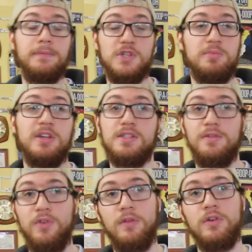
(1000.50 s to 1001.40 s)
just because the
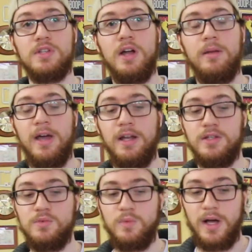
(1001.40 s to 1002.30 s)
Volvo's automatic
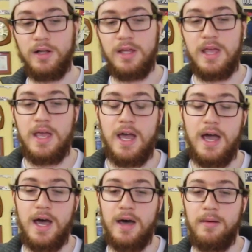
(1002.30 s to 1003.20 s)
as well.
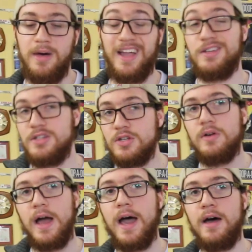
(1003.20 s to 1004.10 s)
I
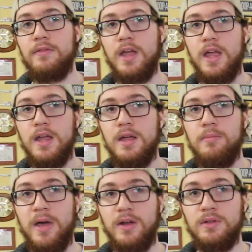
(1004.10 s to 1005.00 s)
do have
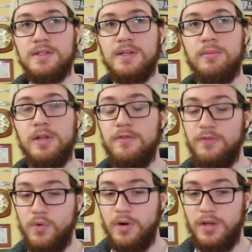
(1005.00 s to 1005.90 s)
a pedal assembly
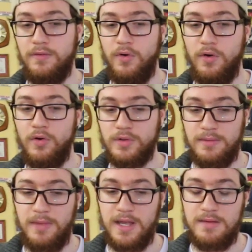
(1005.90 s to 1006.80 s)
for the Volvo
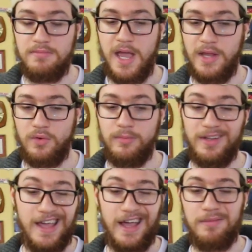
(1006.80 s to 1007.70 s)
to make it manual,
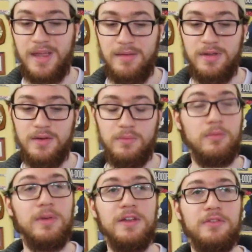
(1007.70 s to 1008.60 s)
but that maybe will
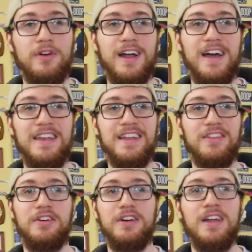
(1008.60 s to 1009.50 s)
be for
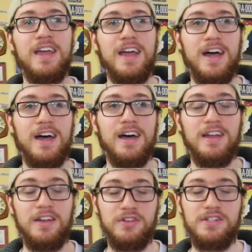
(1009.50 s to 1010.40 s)
another
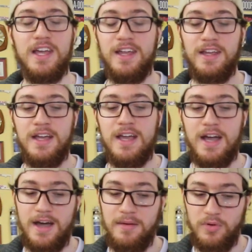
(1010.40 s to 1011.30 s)
day.
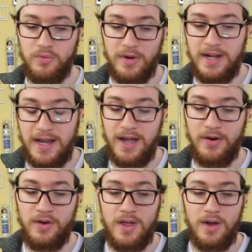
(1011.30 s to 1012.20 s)
But right
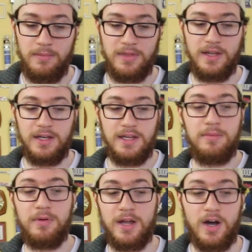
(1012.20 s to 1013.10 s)
now, I'm thinking of
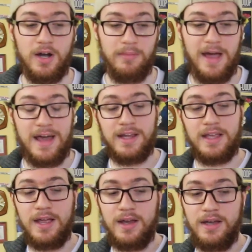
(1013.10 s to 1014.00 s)
keeping it
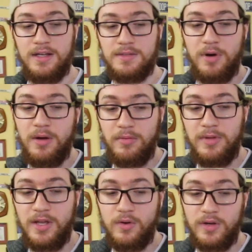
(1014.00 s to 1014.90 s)
automatic, and it's
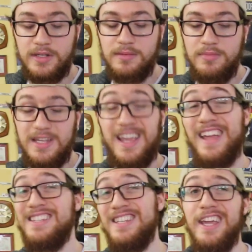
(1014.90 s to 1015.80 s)
probably going to be
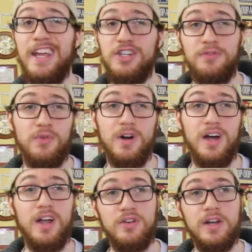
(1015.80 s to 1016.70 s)
a
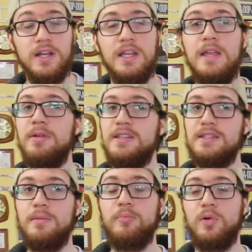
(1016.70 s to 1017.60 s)
TH400. Keep it
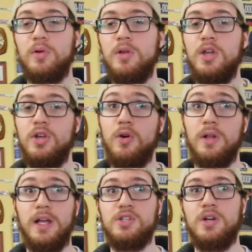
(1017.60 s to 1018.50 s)
simple, no
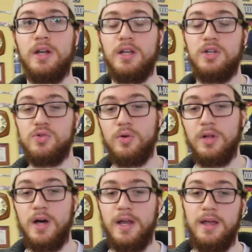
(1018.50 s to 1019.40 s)
electronic control
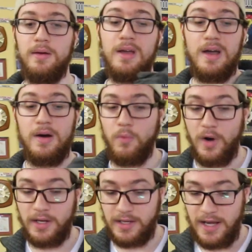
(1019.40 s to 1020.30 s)
on it.
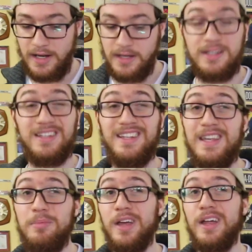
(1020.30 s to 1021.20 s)
Want to kind of
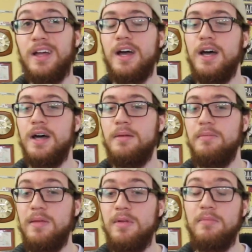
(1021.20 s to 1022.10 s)
keep it
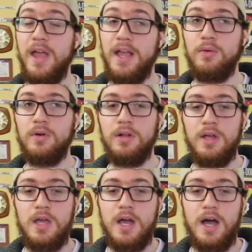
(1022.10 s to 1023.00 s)
maybe
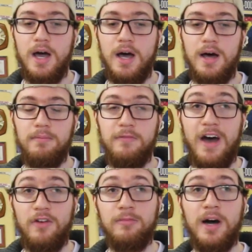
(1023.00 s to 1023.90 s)
manual valve
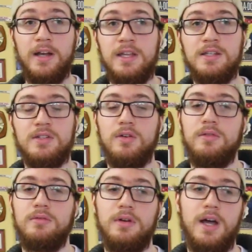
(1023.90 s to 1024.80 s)
body,
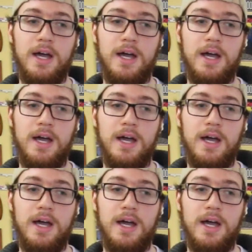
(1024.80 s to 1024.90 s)
so